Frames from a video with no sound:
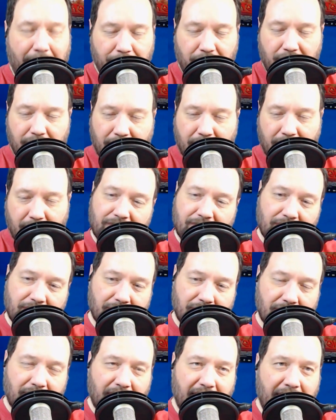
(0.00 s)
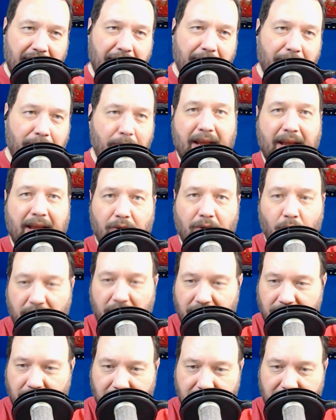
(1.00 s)
You don't have to make
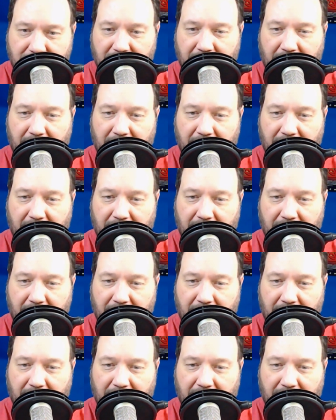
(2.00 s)
widgets.